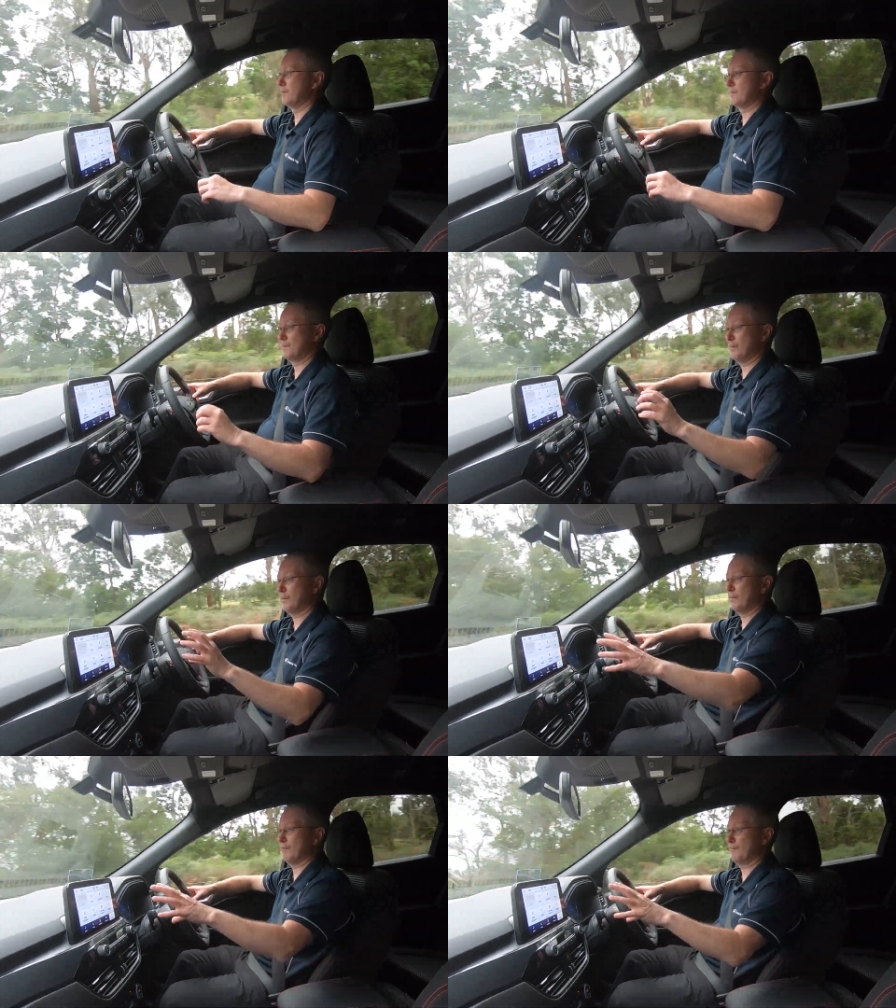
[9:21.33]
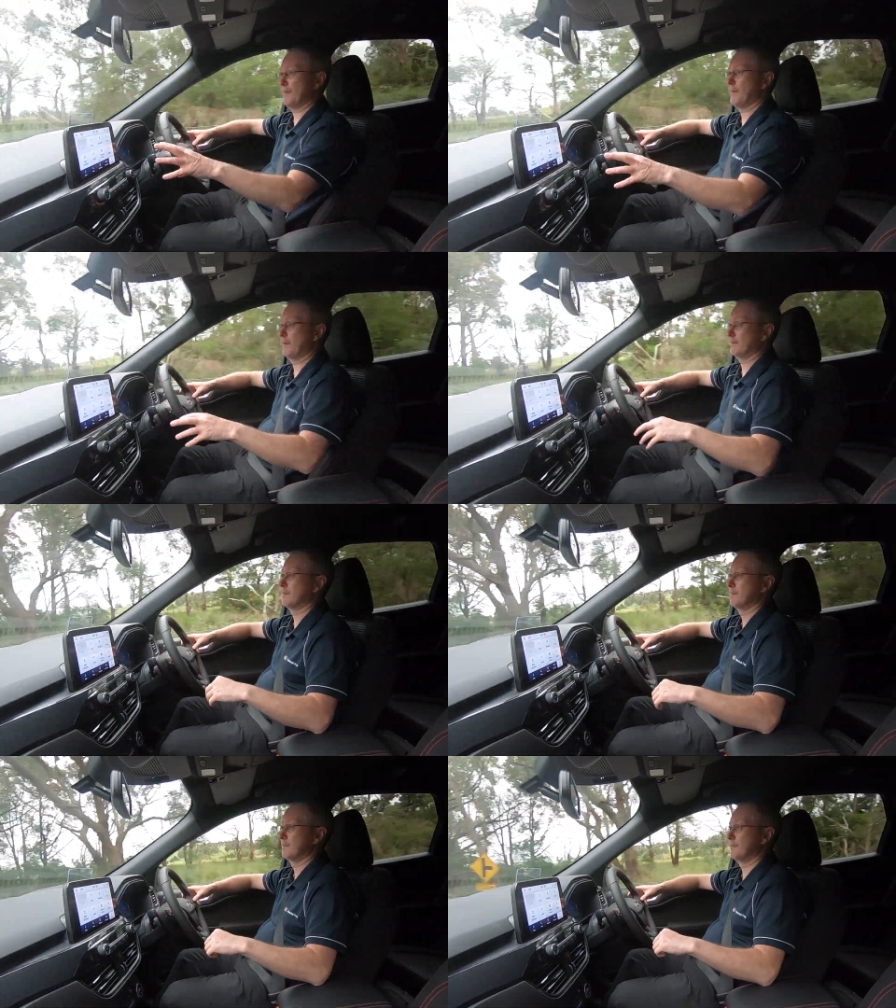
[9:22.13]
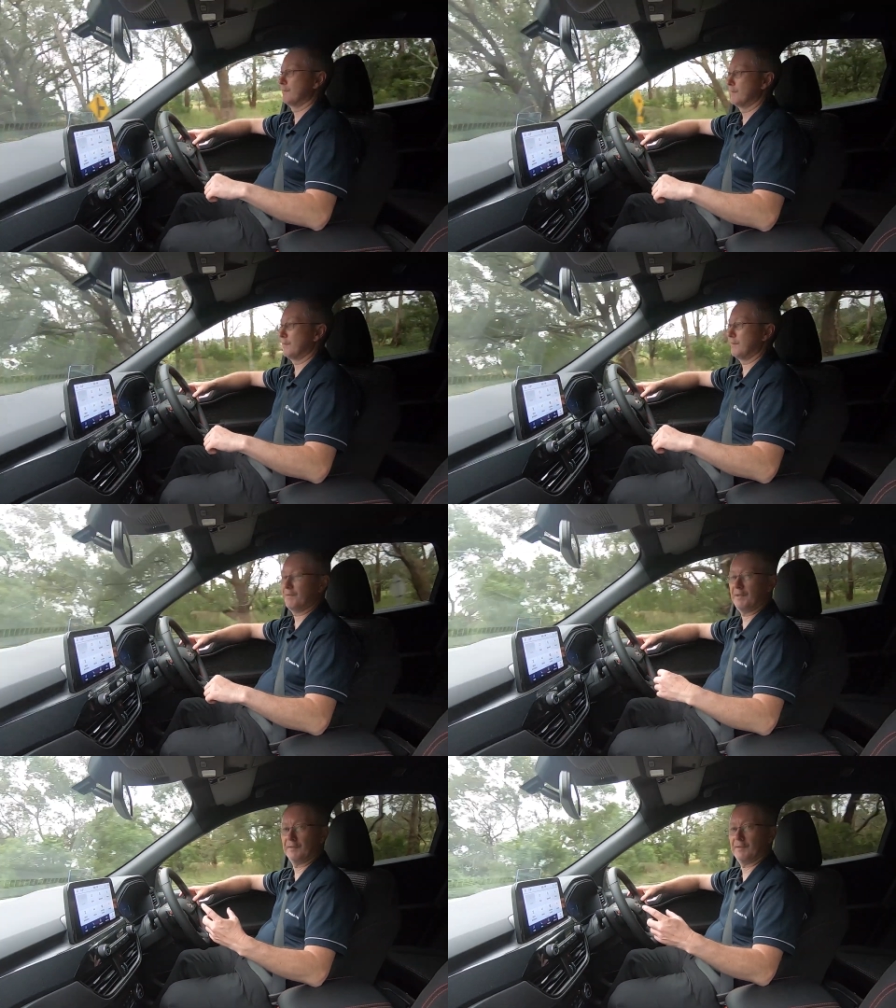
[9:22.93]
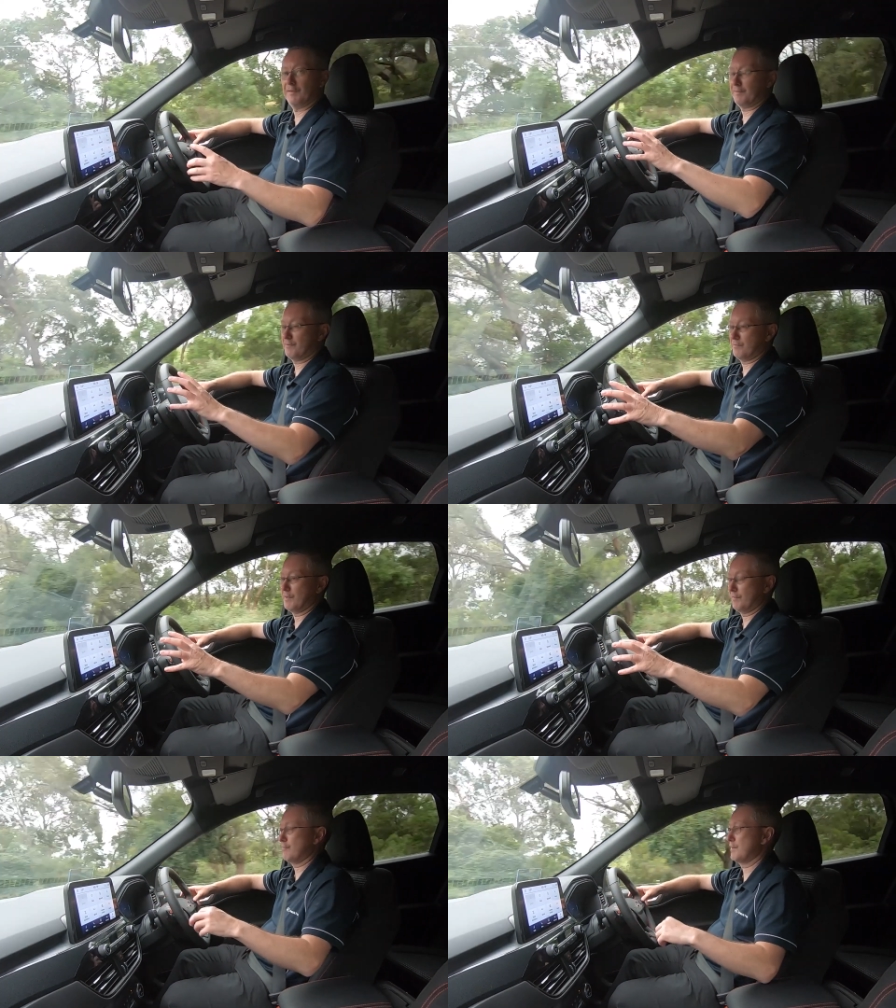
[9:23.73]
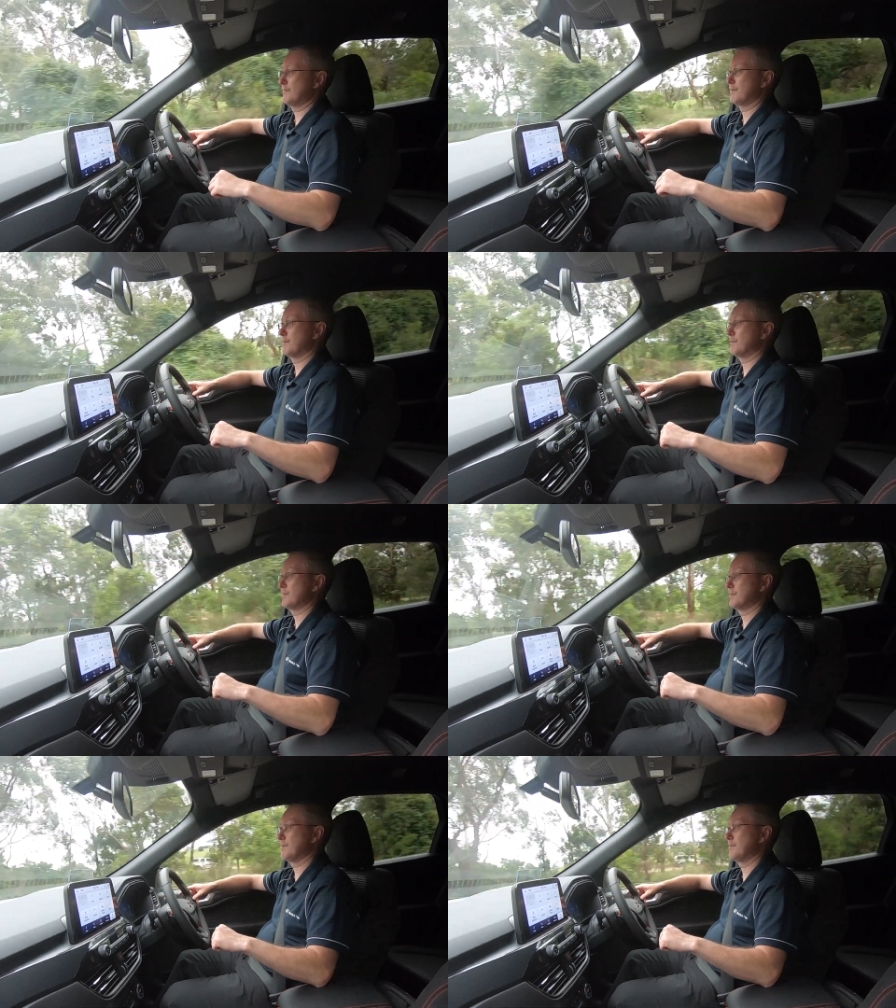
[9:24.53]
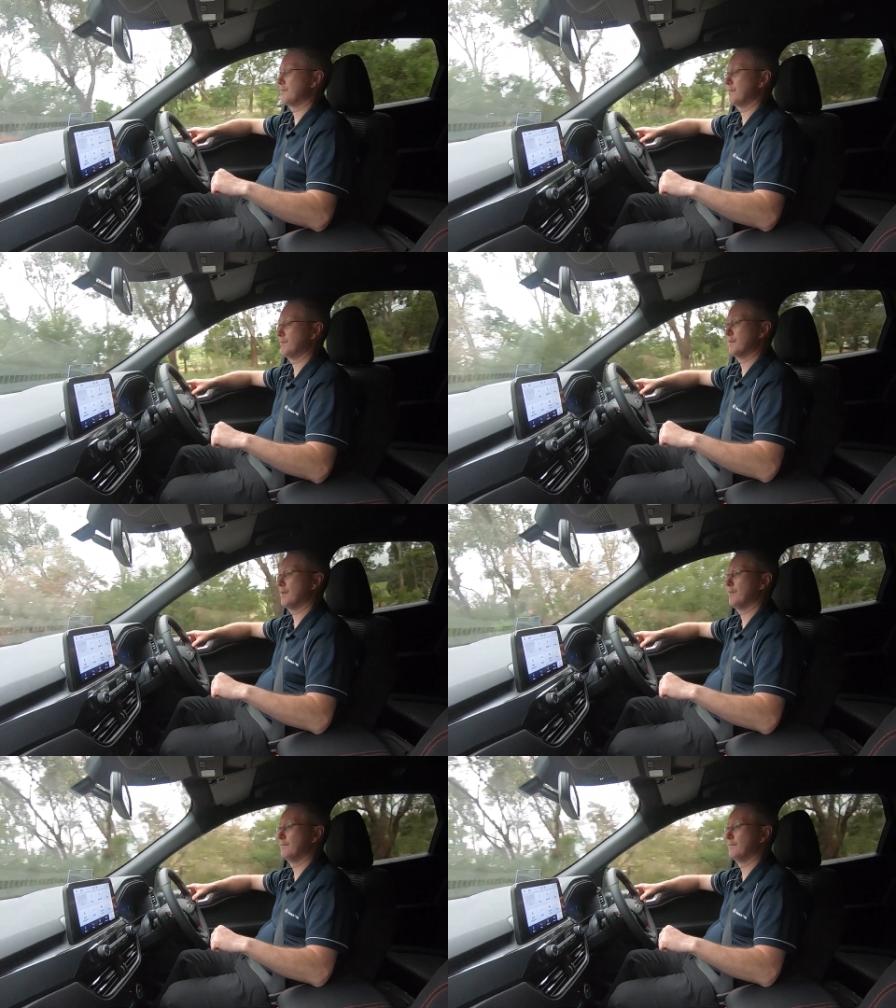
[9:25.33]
So I like the fact that they've transferred some of the settings over to there.